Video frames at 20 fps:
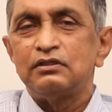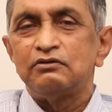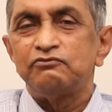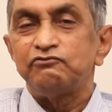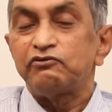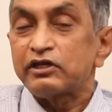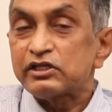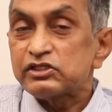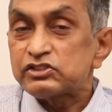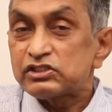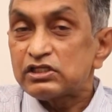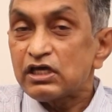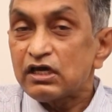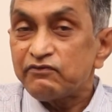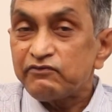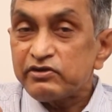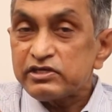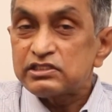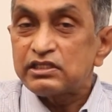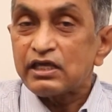for a
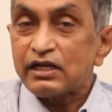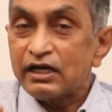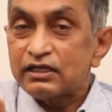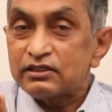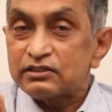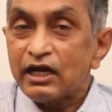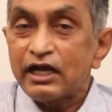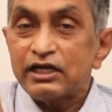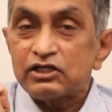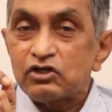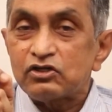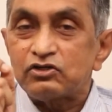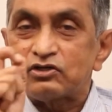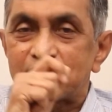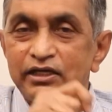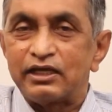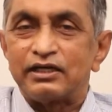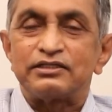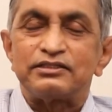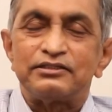service they are entitled to
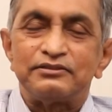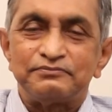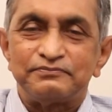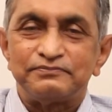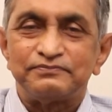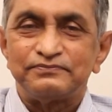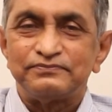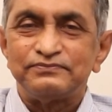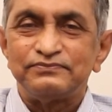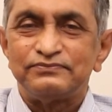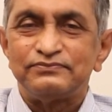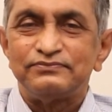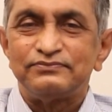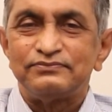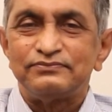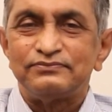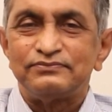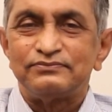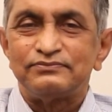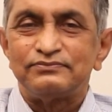get.
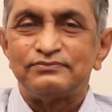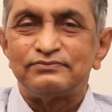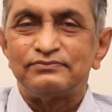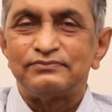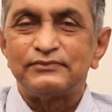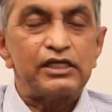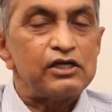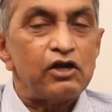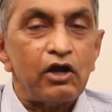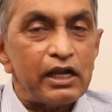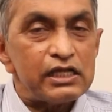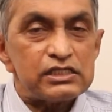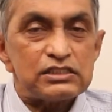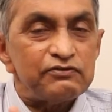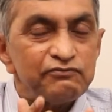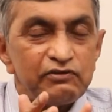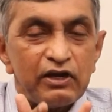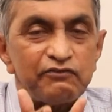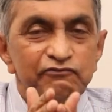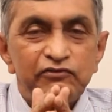They are not
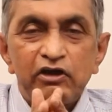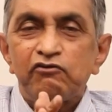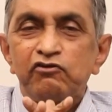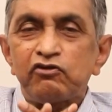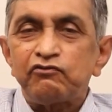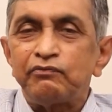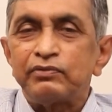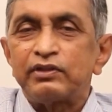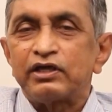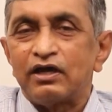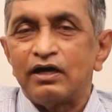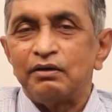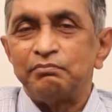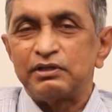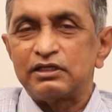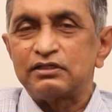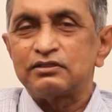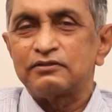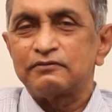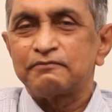asking for a favor from the
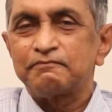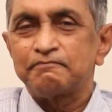government.